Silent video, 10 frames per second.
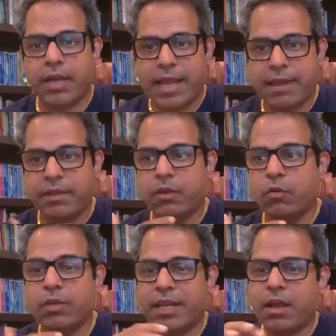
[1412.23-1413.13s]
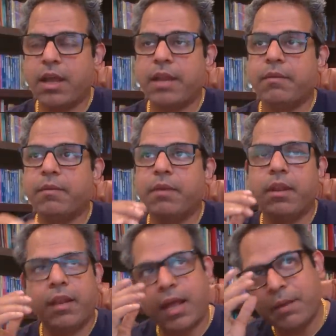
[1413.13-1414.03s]
Having gold, and, not, and
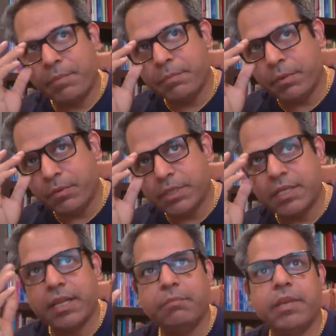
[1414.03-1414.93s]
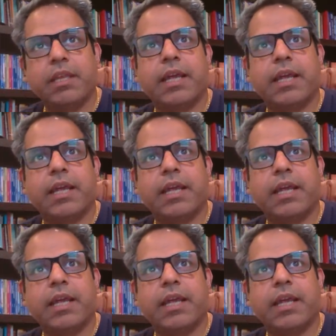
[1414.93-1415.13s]
a lot of people will tell me,